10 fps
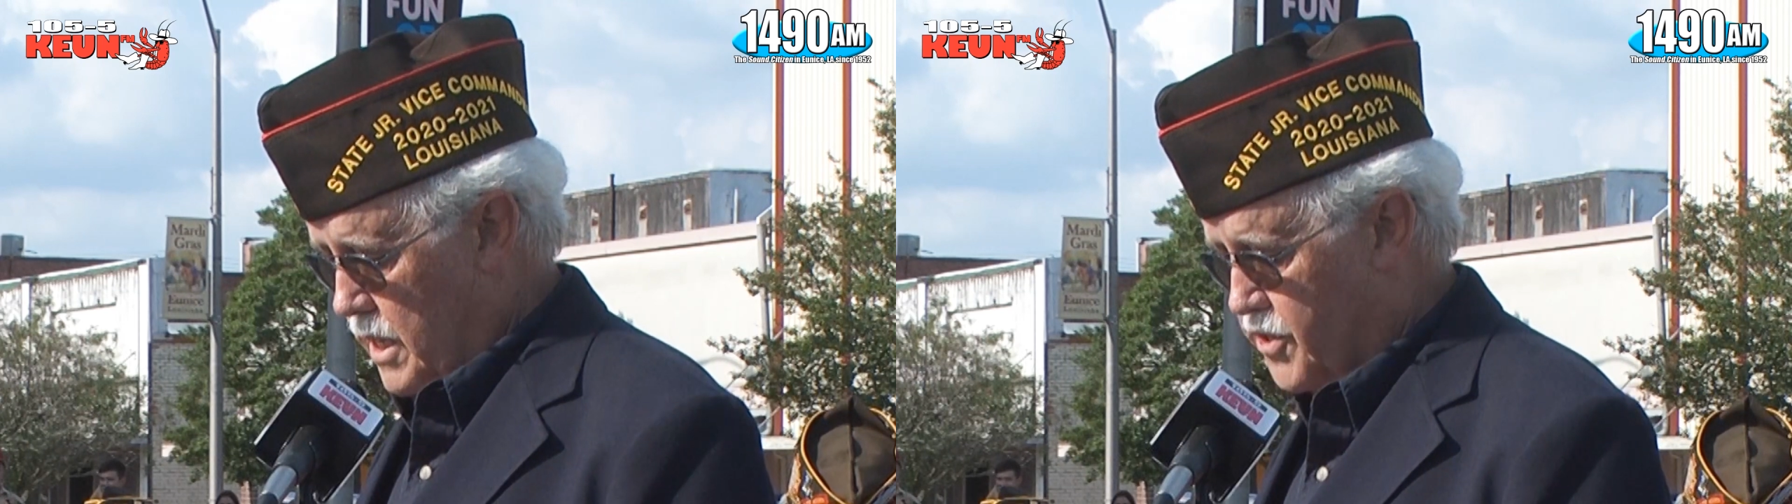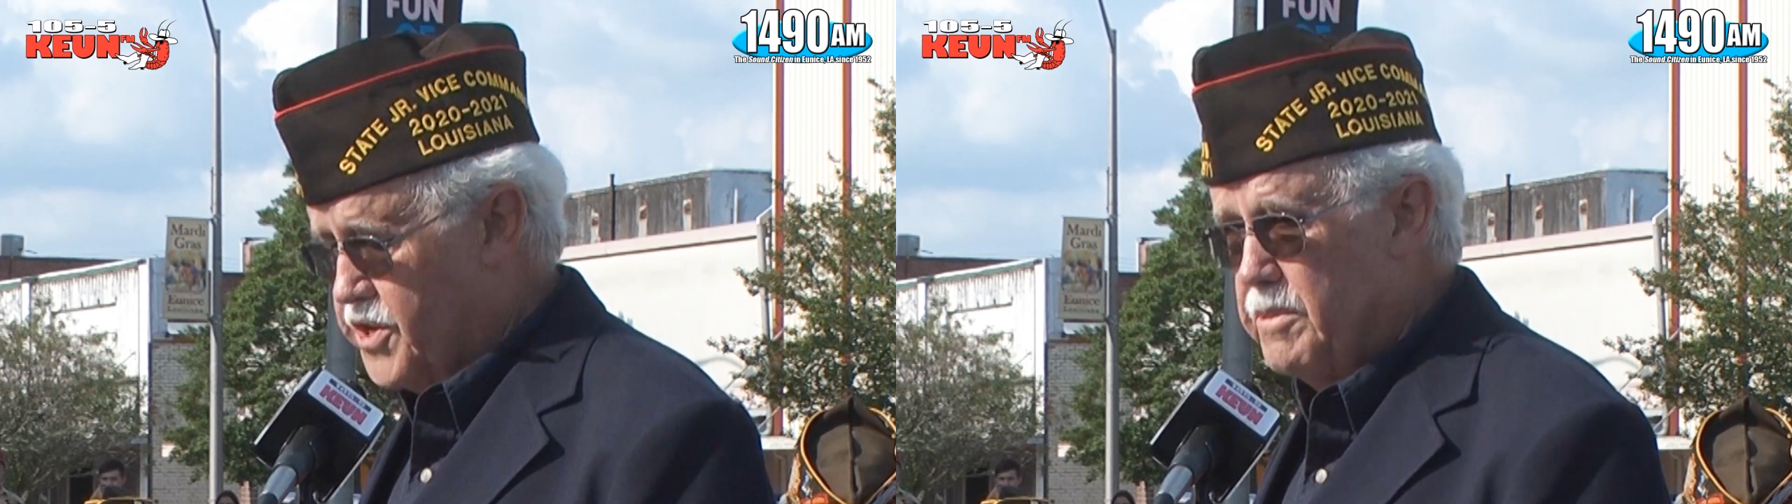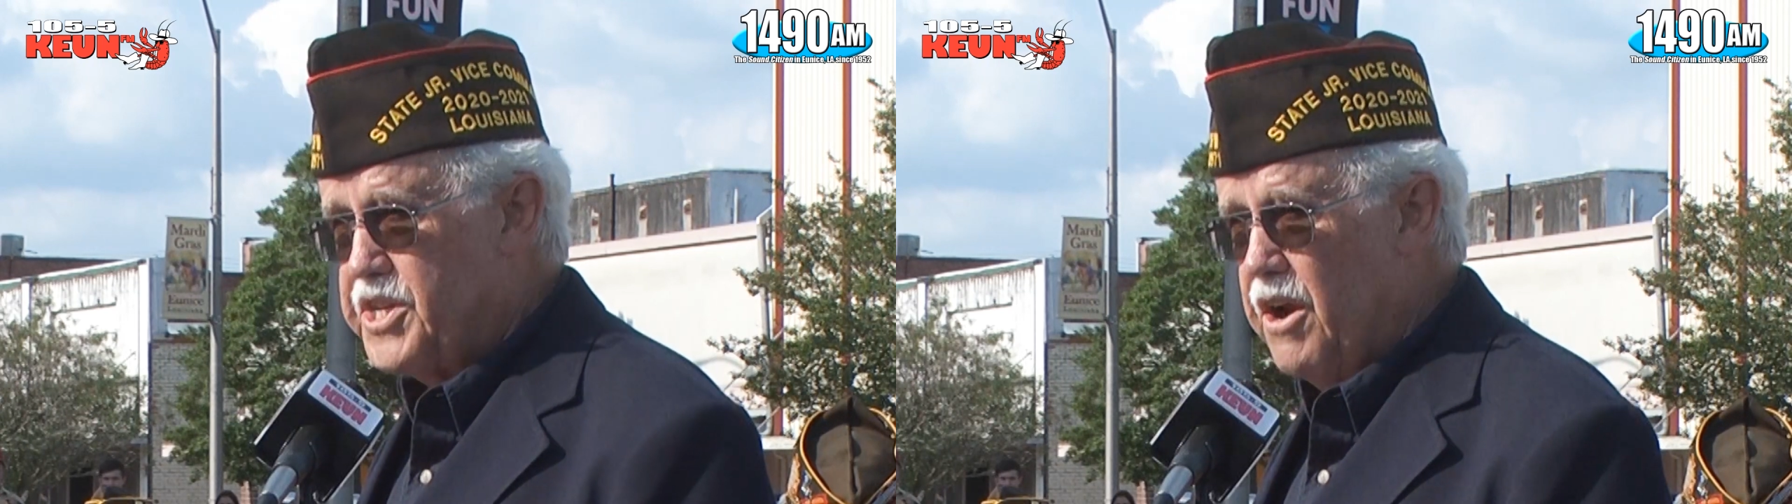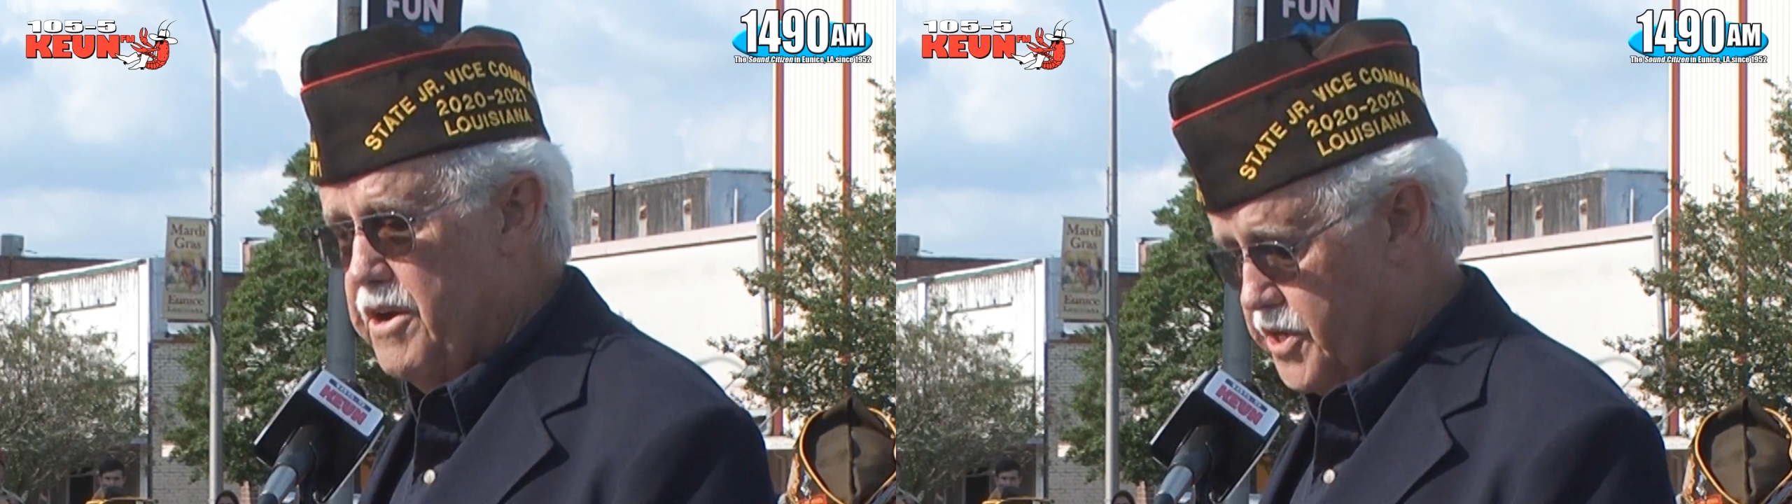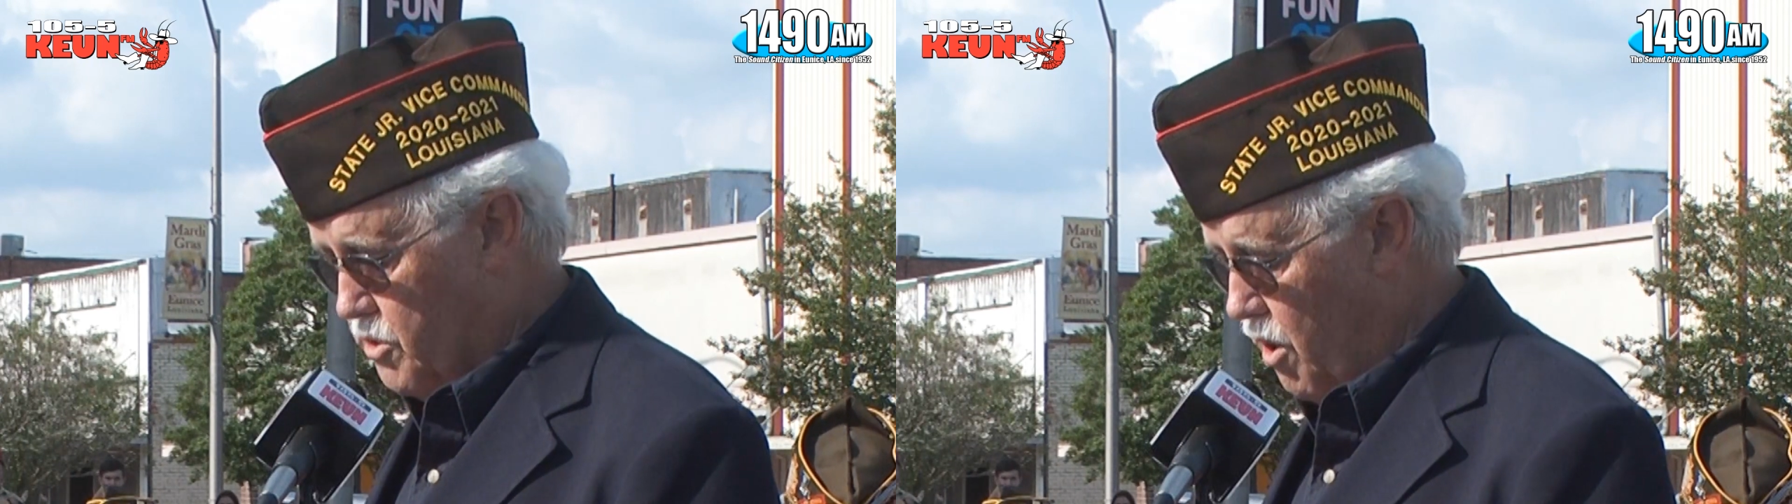In
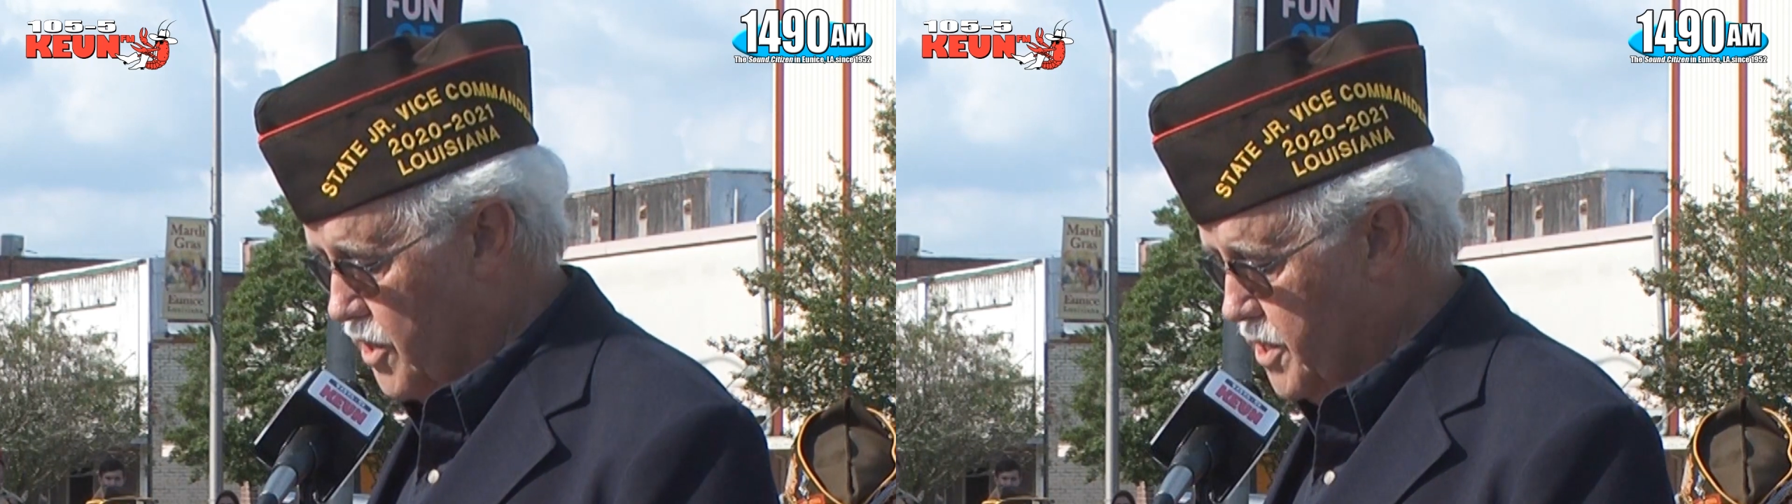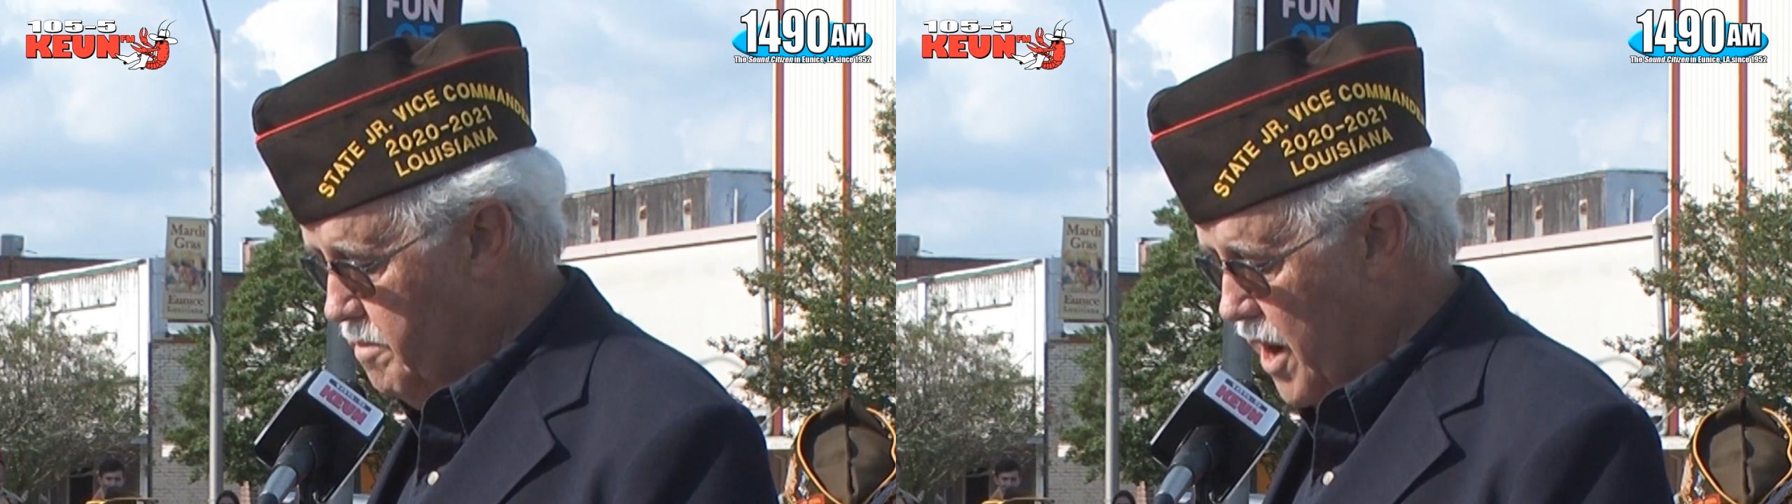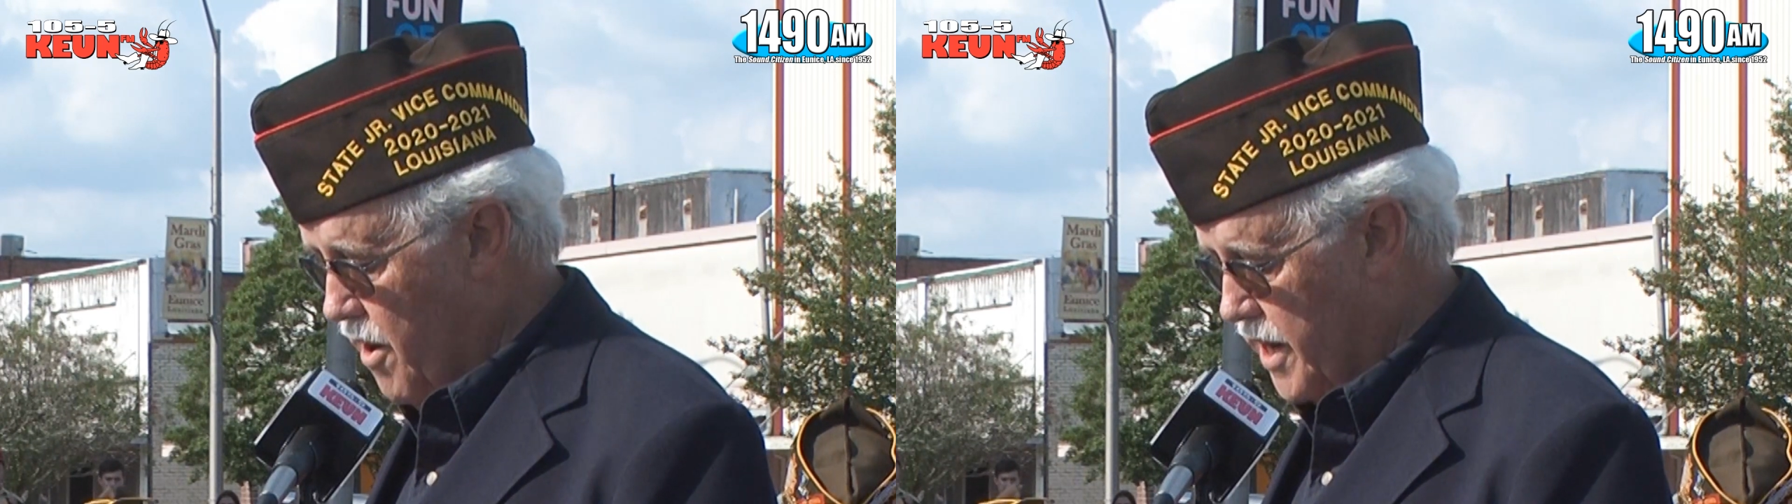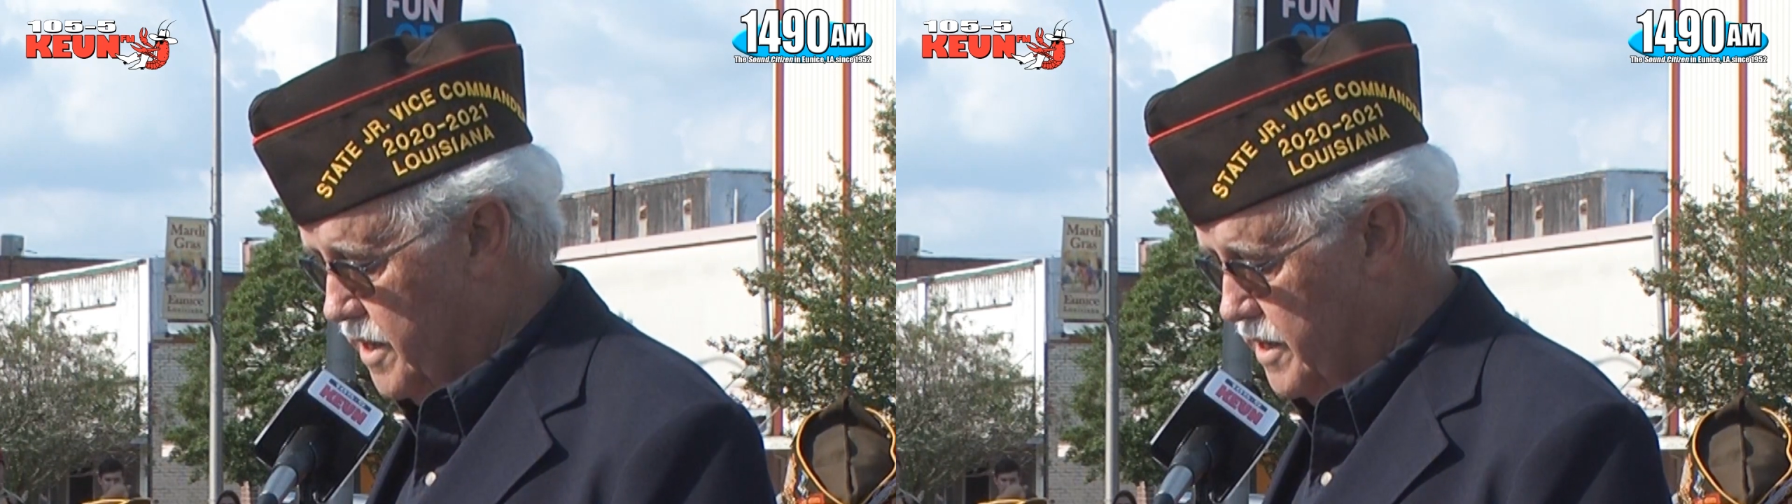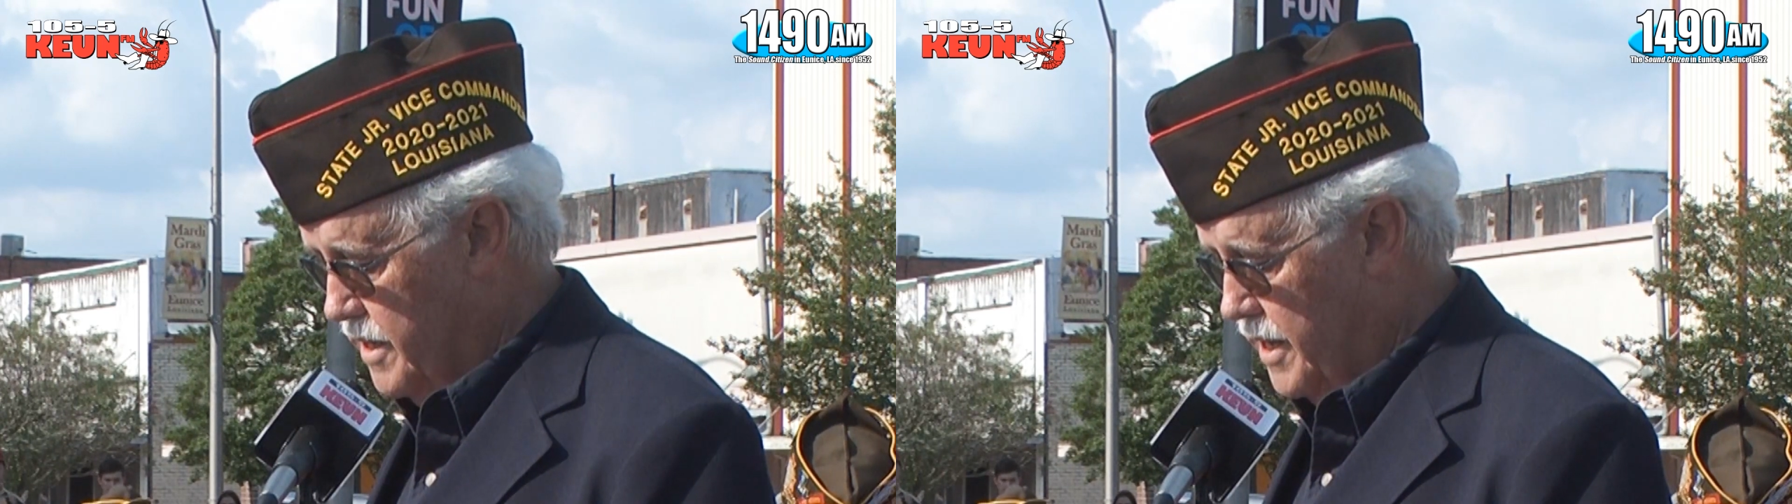cemeteries across
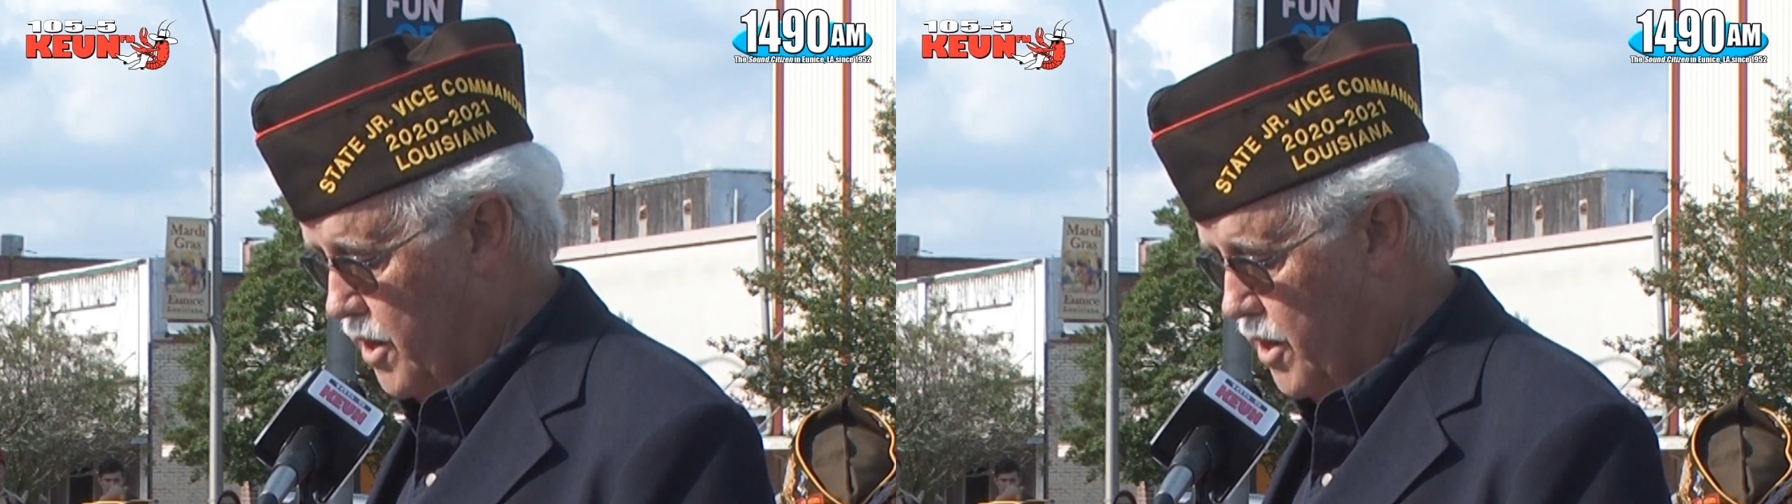America